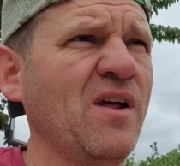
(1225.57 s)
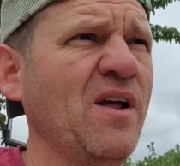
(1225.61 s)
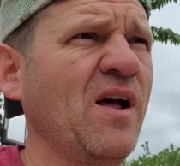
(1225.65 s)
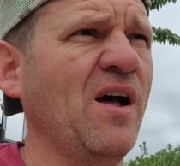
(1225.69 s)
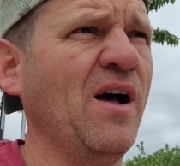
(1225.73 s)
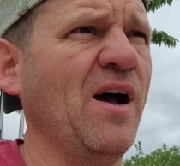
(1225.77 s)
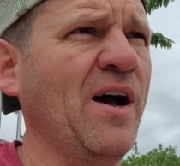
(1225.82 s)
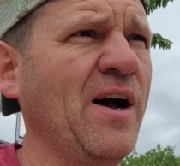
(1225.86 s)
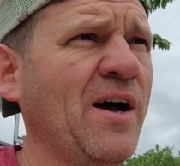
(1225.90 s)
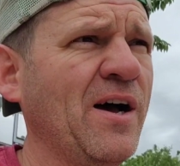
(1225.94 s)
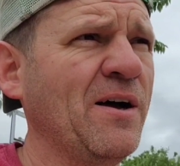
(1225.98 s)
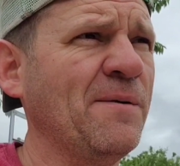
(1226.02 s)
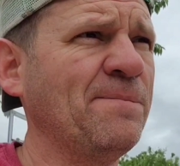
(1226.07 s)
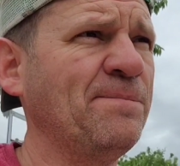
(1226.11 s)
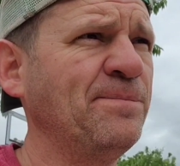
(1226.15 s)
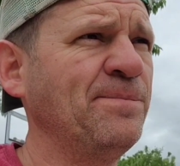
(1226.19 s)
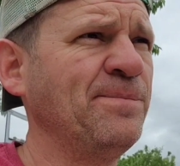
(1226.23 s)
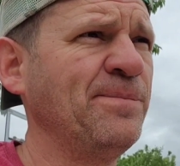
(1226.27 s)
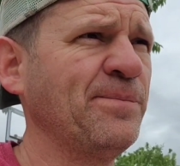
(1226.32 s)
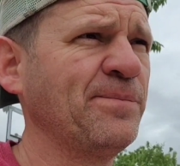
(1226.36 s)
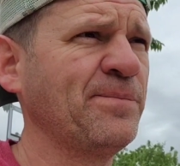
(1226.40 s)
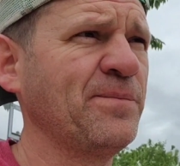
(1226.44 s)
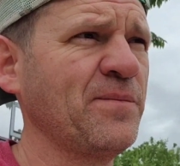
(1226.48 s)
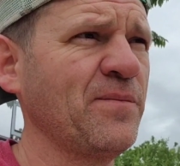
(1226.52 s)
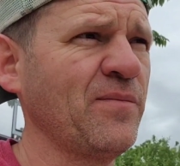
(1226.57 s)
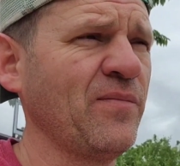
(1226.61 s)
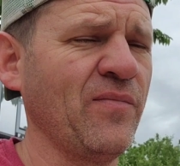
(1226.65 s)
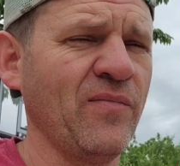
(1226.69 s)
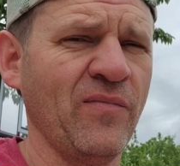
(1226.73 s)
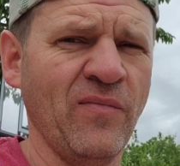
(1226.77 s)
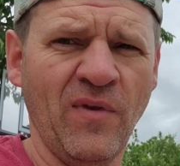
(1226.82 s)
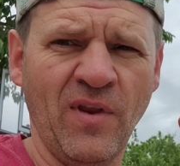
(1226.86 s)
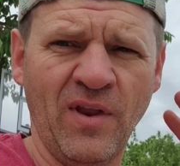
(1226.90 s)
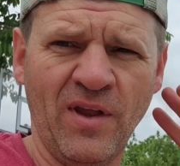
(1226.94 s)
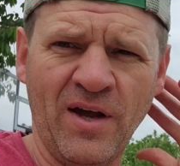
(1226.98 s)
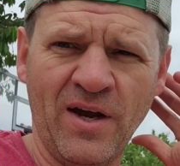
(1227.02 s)
I'm
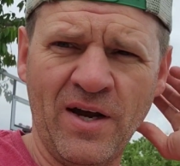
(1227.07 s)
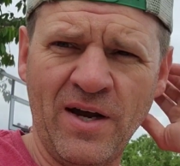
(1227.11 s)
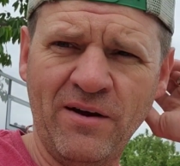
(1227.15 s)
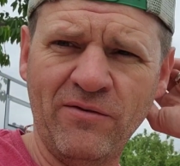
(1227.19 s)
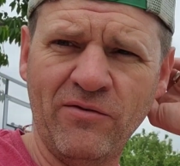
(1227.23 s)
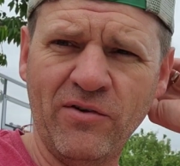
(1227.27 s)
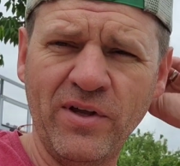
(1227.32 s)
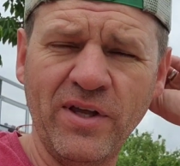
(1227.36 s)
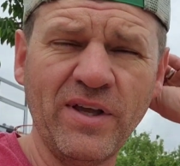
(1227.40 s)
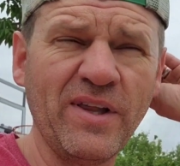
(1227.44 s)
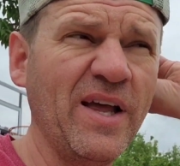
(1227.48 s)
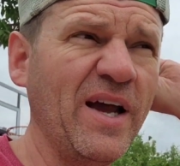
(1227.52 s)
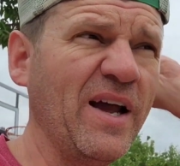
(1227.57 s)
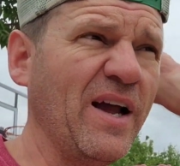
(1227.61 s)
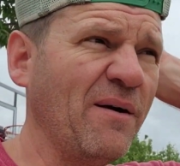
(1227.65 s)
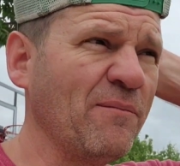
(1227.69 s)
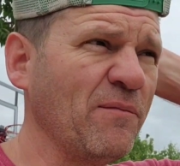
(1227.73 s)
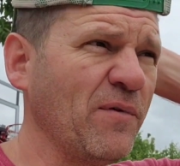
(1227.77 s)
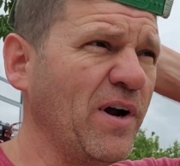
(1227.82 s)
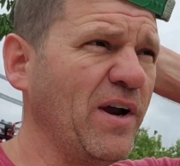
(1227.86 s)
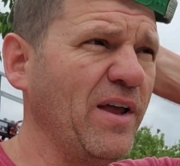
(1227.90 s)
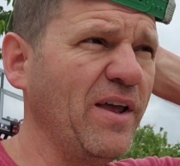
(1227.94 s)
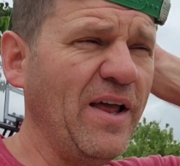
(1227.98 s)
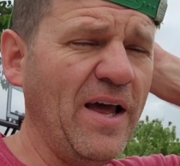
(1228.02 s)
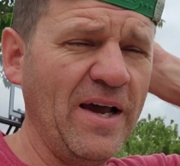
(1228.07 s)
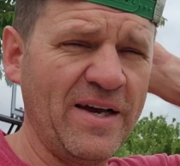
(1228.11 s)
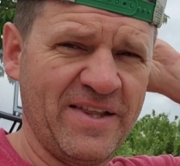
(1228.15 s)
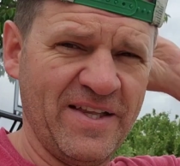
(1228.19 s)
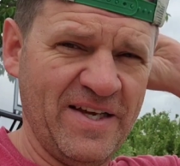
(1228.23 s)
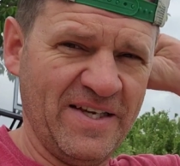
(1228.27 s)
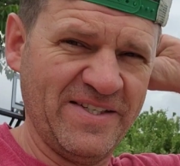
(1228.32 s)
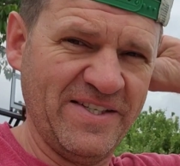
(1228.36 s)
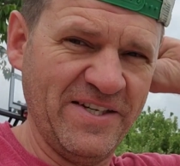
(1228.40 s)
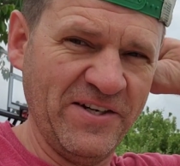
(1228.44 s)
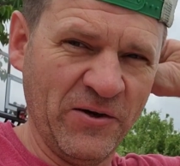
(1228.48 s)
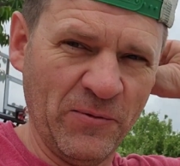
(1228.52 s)
really liking
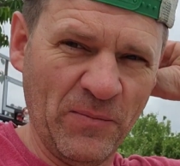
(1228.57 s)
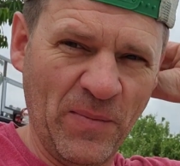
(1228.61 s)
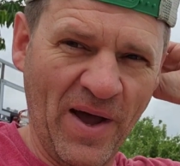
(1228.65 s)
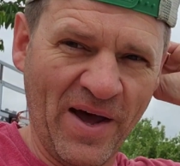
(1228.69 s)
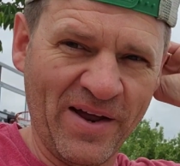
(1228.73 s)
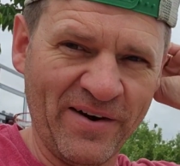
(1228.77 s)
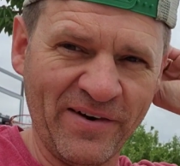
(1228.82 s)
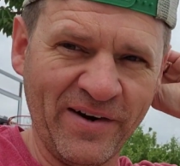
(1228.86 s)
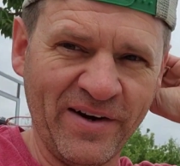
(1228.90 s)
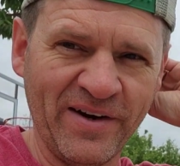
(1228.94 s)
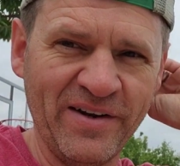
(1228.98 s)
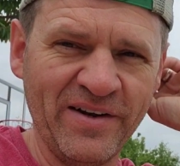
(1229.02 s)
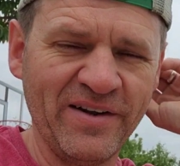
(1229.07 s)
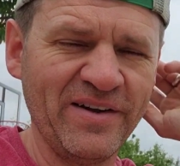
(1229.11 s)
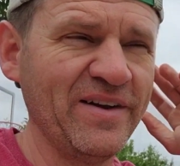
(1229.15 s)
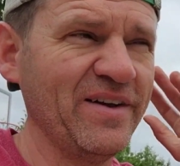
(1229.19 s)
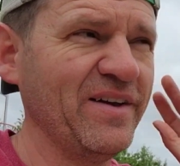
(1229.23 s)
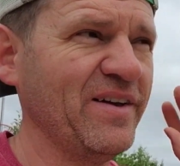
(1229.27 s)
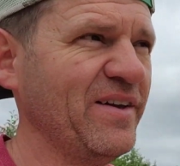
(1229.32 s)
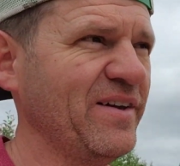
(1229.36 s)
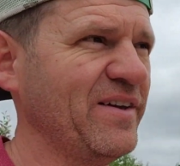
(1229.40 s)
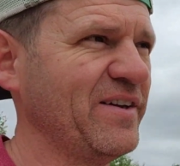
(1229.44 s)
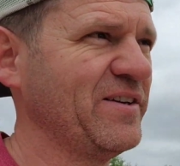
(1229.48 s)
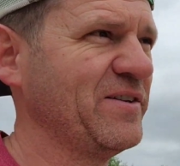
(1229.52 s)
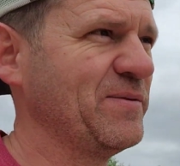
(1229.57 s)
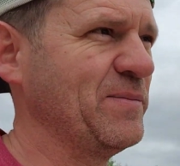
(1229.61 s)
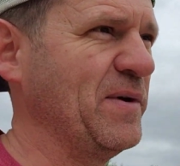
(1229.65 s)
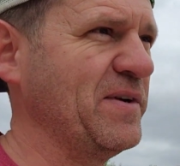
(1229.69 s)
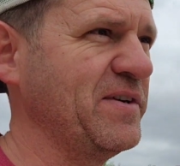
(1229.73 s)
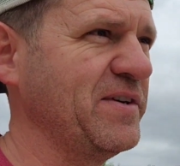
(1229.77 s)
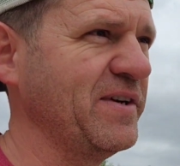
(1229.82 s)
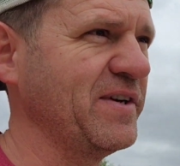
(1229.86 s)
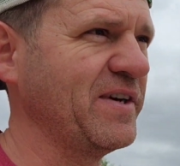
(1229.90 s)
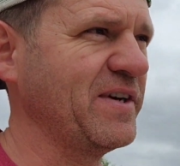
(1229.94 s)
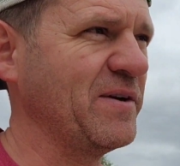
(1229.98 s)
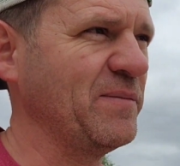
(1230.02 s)
that single battery,
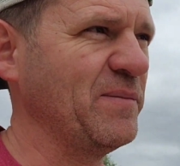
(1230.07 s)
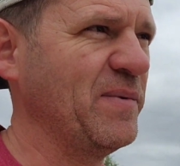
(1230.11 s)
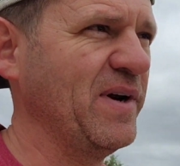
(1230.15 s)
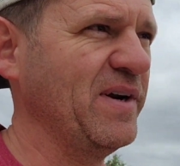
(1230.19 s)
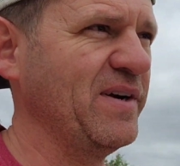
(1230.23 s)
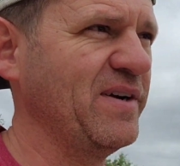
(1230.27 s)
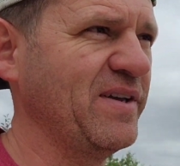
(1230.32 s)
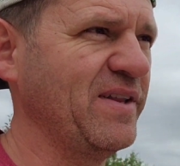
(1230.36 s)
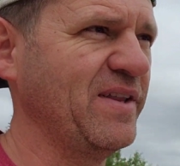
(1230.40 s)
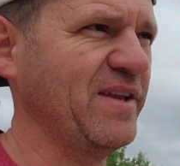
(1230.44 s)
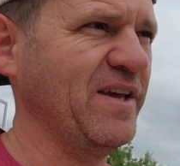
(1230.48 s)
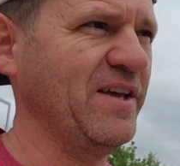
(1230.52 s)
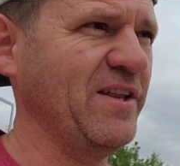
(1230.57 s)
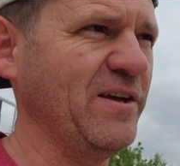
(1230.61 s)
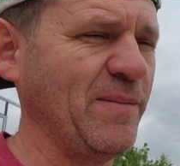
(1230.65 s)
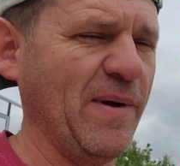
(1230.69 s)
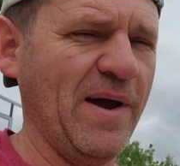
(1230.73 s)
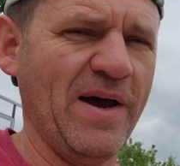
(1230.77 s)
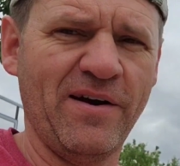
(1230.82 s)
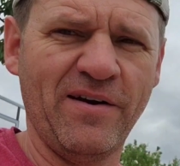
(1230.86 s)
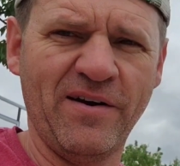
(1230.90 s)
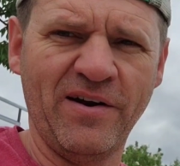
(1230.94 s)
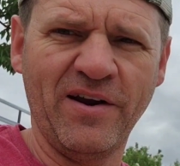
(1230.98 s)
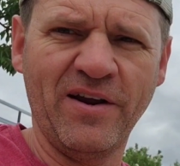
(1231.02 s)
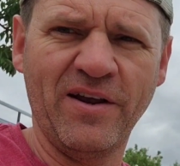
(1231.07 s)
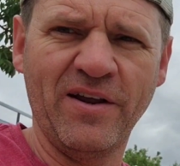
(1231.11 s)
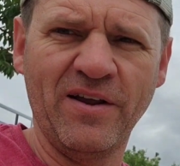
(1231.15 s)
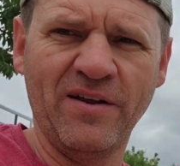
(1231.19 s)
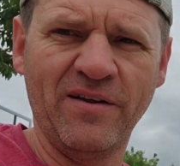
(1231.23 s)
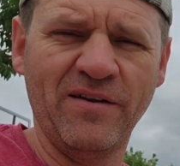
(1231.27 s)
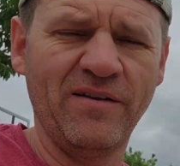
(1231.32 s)
especially compared to the other battery.